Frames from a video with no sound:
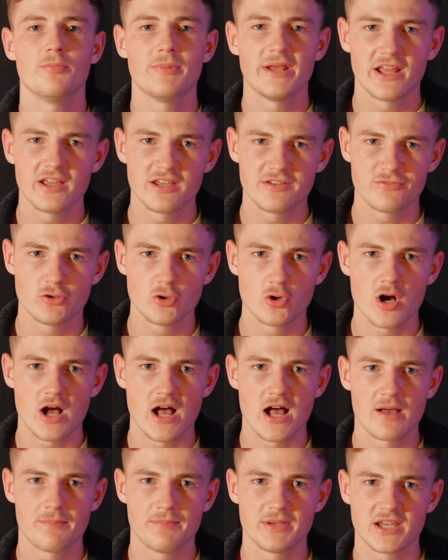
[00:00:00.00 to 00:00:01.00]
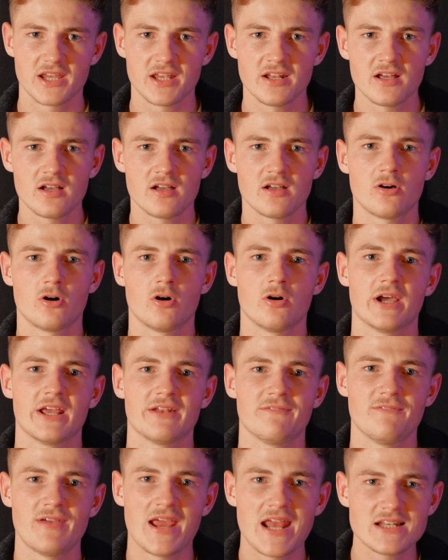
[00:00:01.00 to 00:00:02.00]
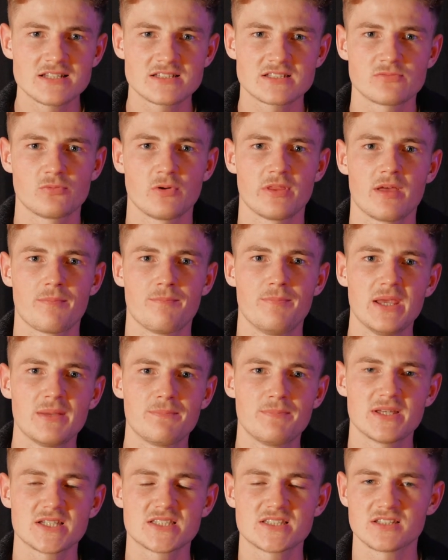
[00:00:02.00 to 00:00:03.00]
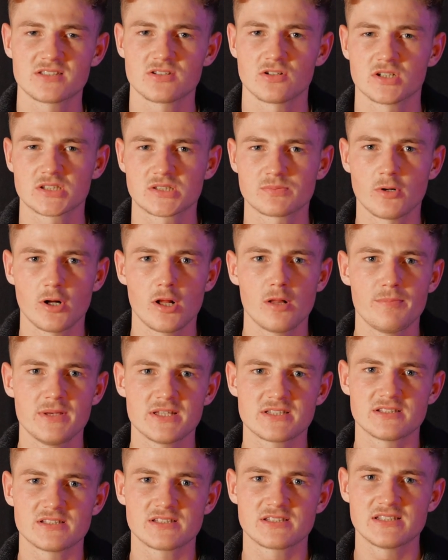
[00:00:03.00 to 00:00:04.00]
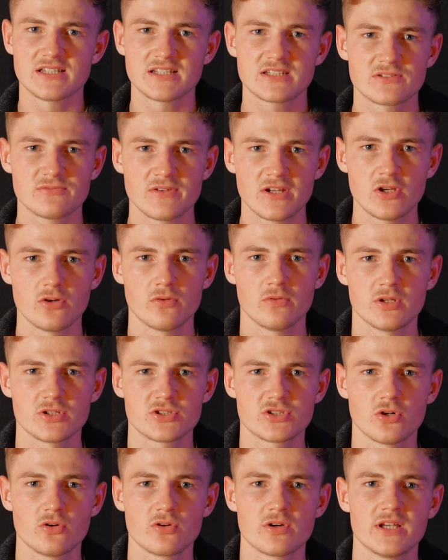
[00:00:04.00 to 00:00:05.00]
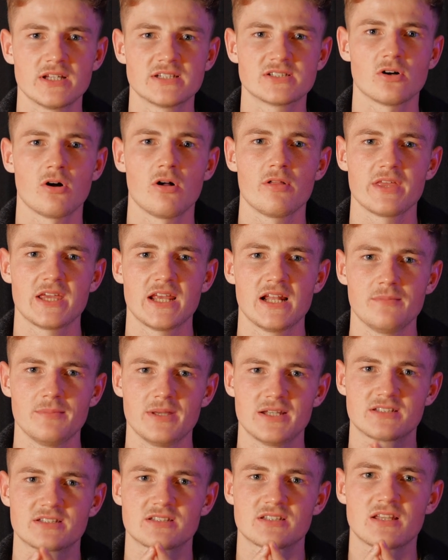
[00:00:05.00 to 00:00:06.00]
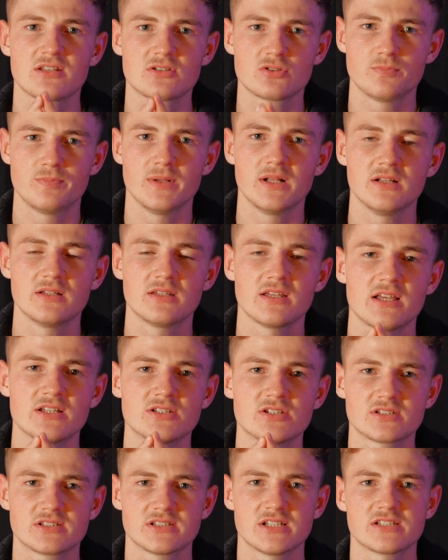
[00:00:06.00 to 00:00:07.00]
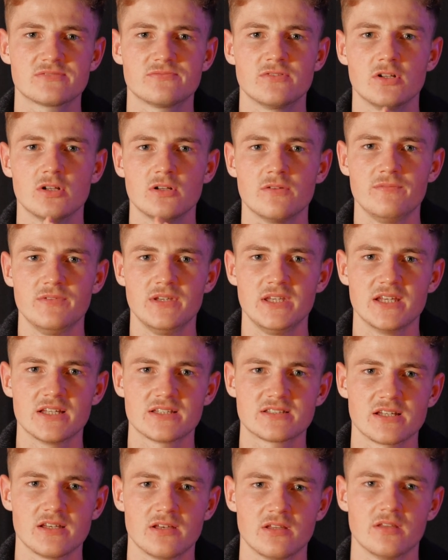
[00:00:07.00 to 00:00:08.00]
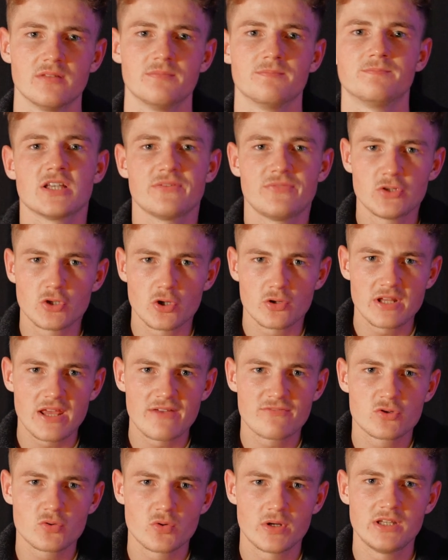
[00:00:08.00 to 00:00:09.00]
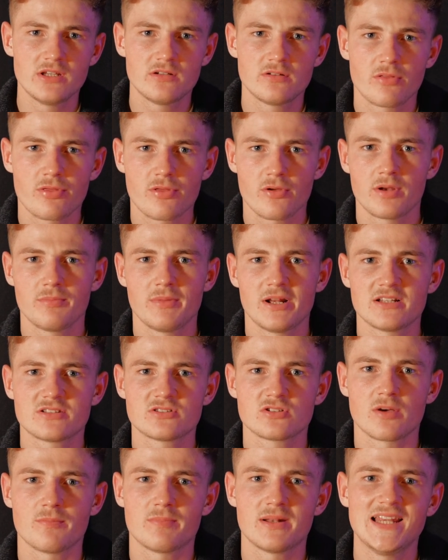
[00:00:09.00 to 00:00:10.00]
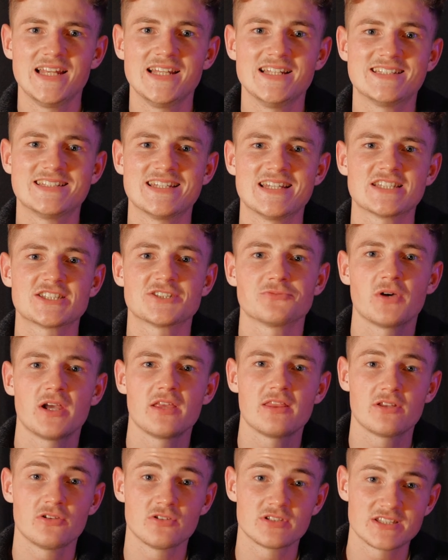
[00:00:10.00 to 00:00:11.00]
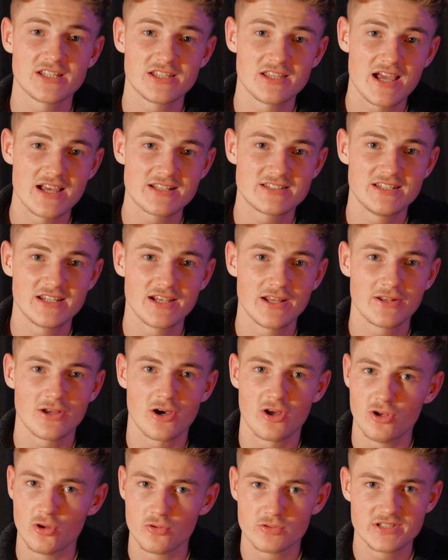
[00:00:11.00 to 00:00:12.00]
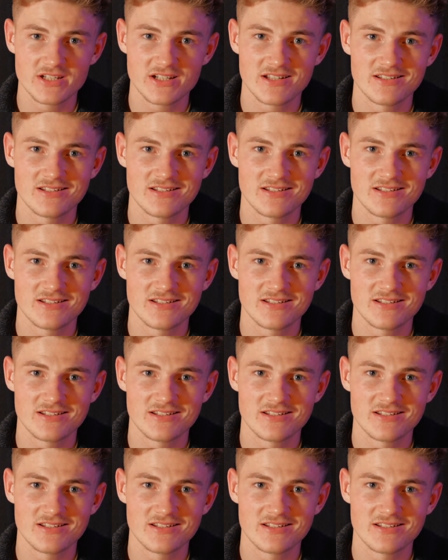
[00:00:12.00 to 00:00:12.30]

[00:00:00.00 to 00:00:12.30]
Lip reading: matter if you are a beginner or advanced with a big business or a small business, this video will showcase all the elements to build a successful VSL. So if you don't have 20 to 30 minutes to completely change the way that you sell high ticket or low ticket,